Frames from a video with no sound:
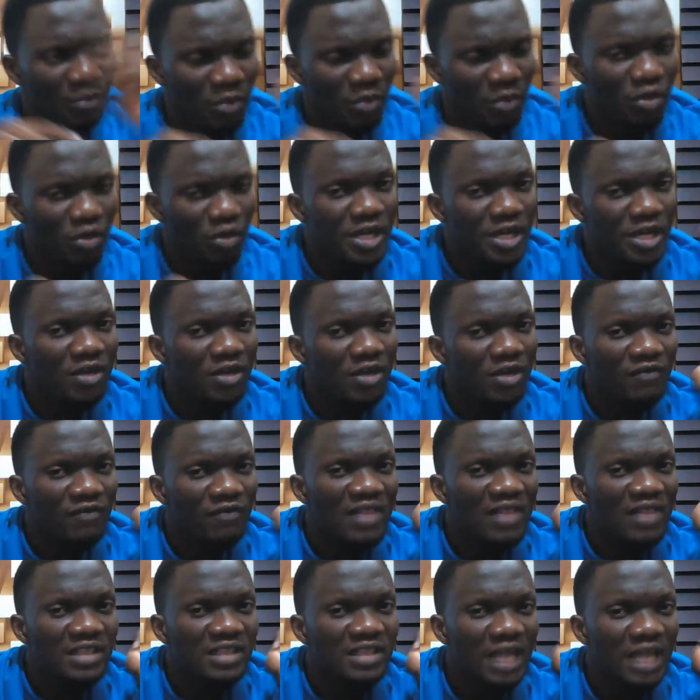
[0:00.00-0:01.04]
people in your
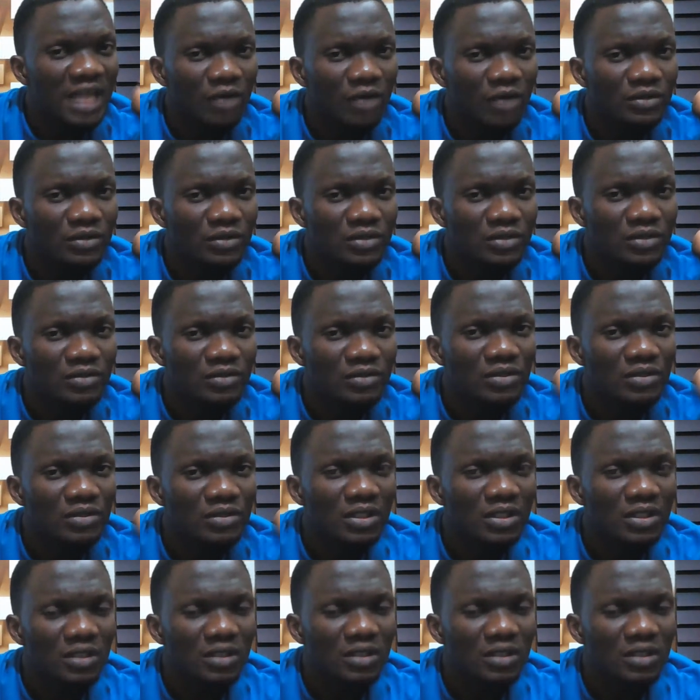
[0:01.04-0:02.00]
father's house,